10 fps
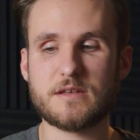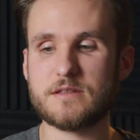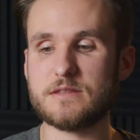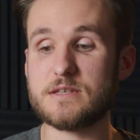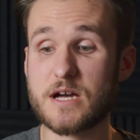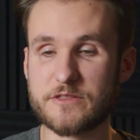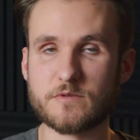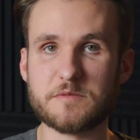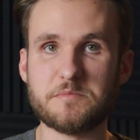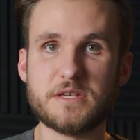The other
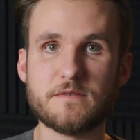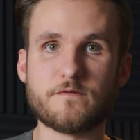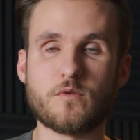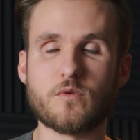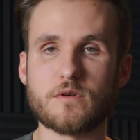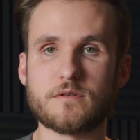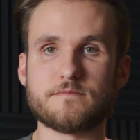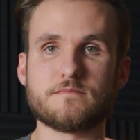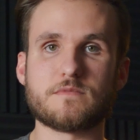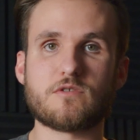one being for
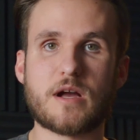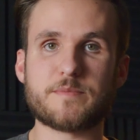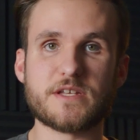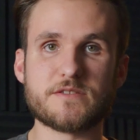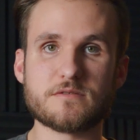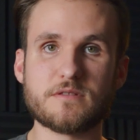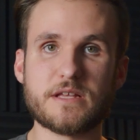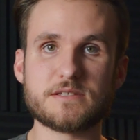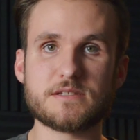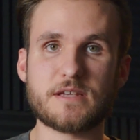crop censored
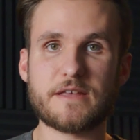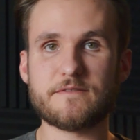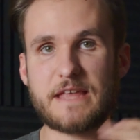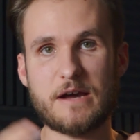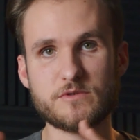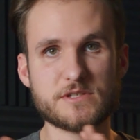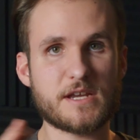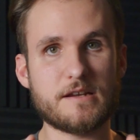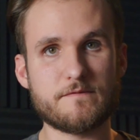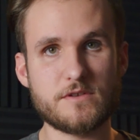lenses. That was
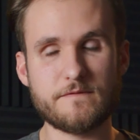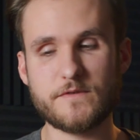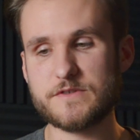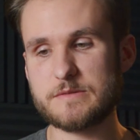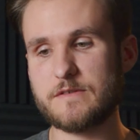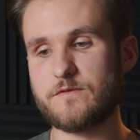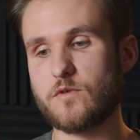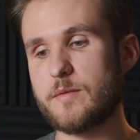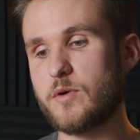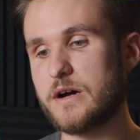kind of confusing
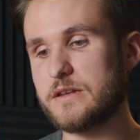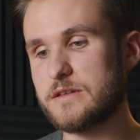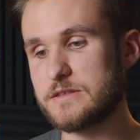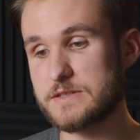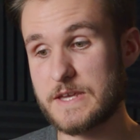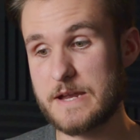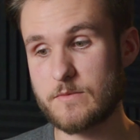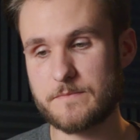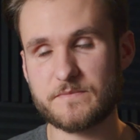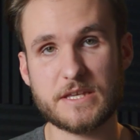before I bought this
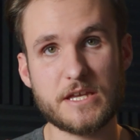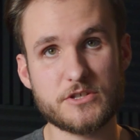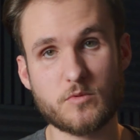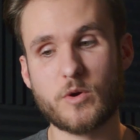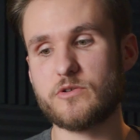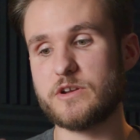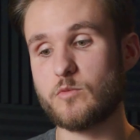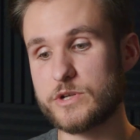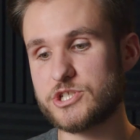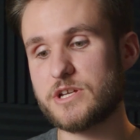camera, in case you're wondering
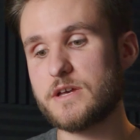which